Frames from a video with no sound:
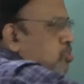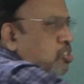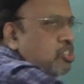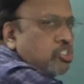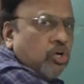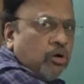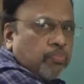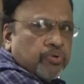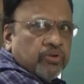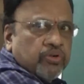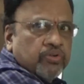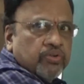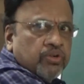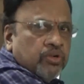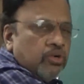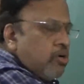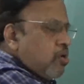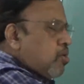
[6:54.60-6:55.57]
the top.
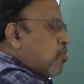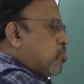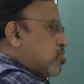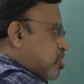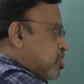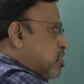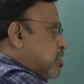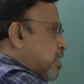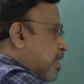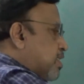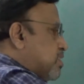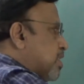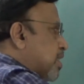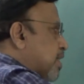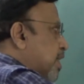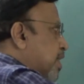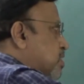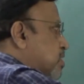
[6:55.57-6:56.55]
Now since that is
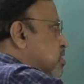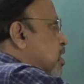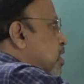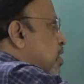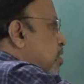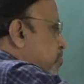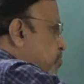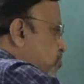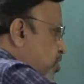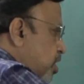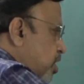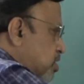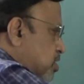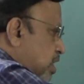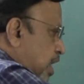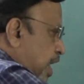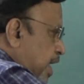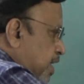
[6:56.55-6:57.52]
the case,
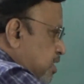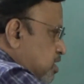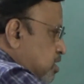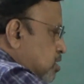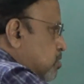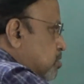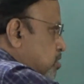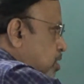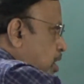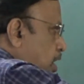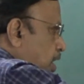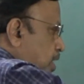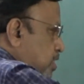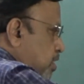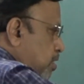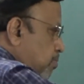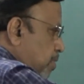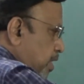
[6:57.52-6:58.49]
these lines, they are
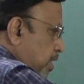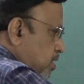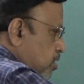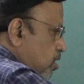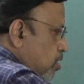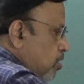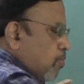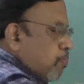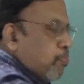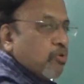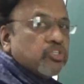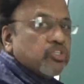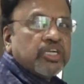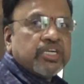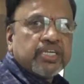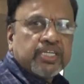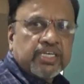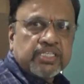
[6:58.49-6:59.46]
nothing but
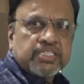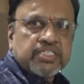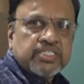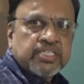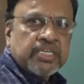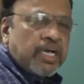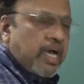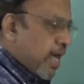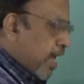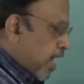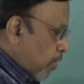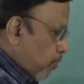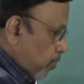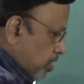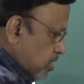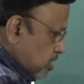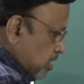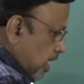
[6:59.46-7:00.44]
projectors. And
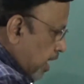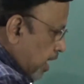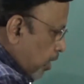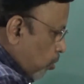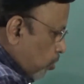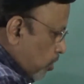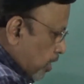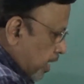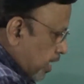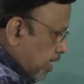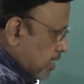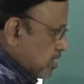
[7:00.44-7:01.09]
once I rotate